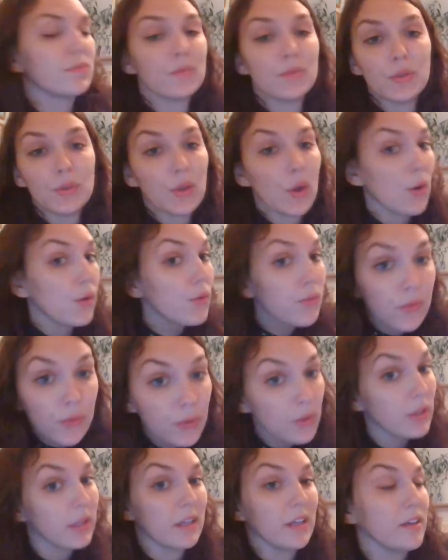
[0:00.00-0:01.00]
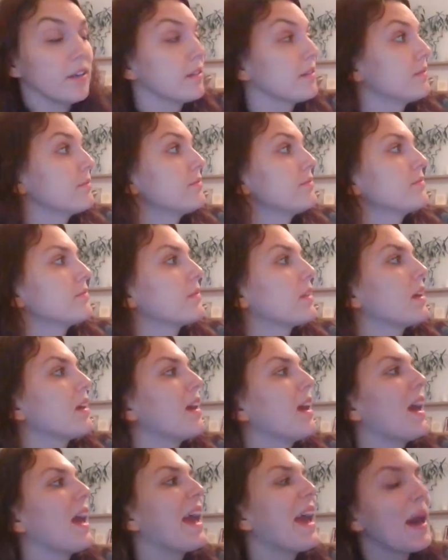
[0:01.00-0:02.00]
No fooling.
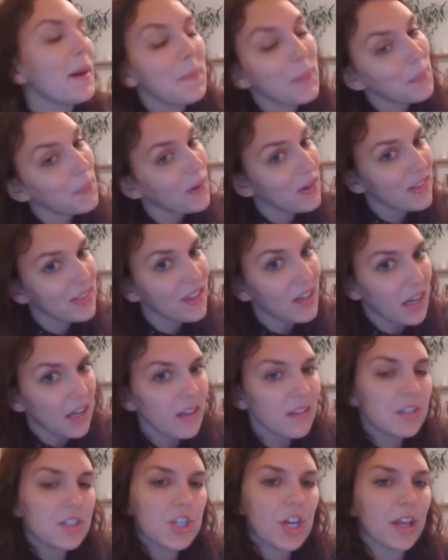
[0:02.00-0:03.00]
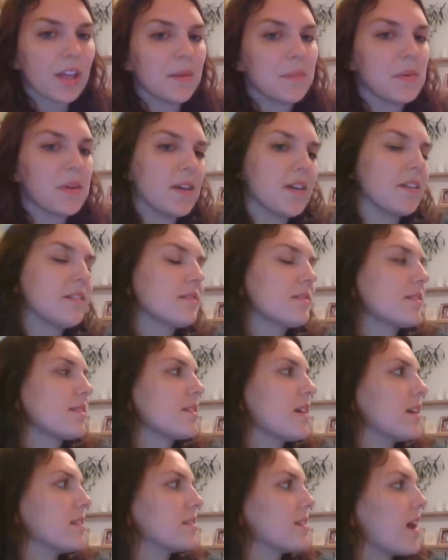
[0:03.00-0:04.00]
Happy birthday, Jellybean,
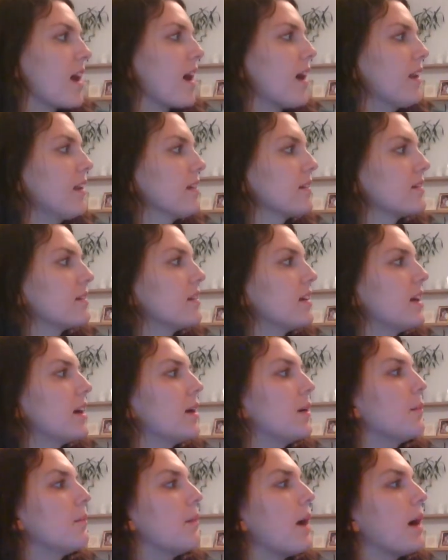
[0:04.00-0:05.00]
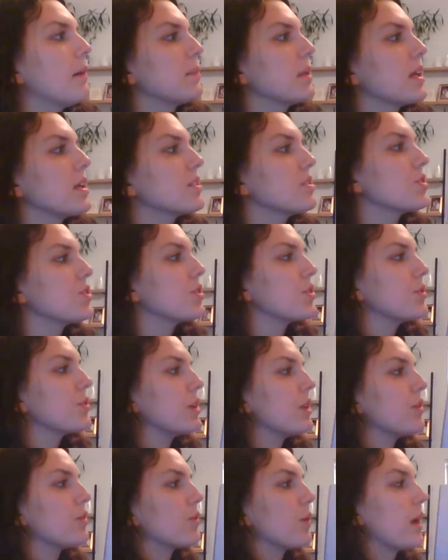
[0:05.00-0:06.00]
said Dad. Mom kissed
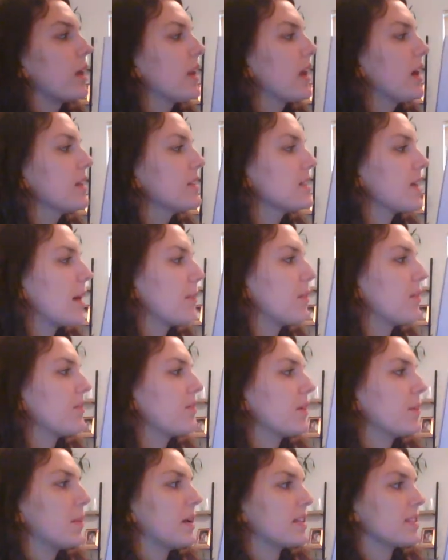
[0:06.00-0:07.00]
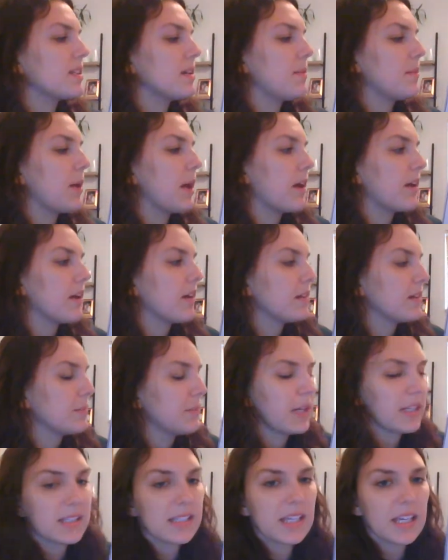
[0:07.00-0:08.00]
Judy right on top of her
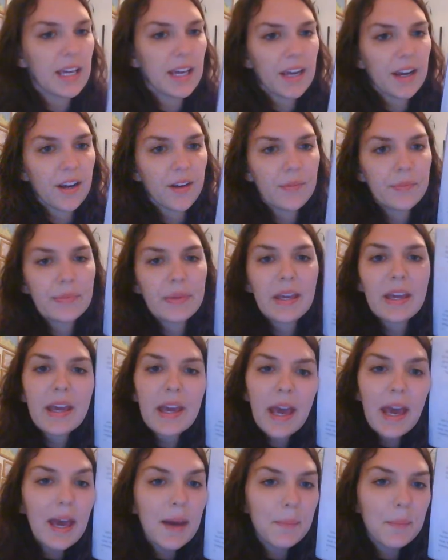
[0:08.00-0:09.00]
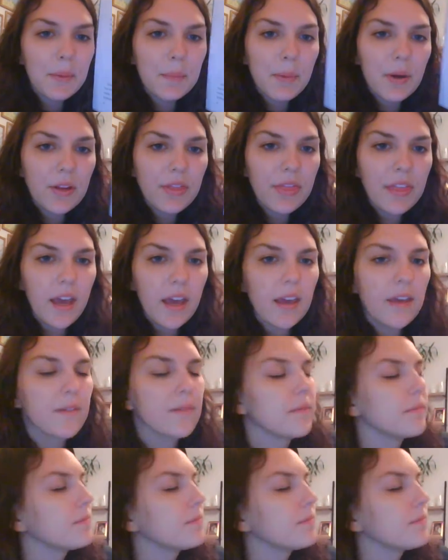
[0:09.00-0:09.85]
messy hair. Happy birthday.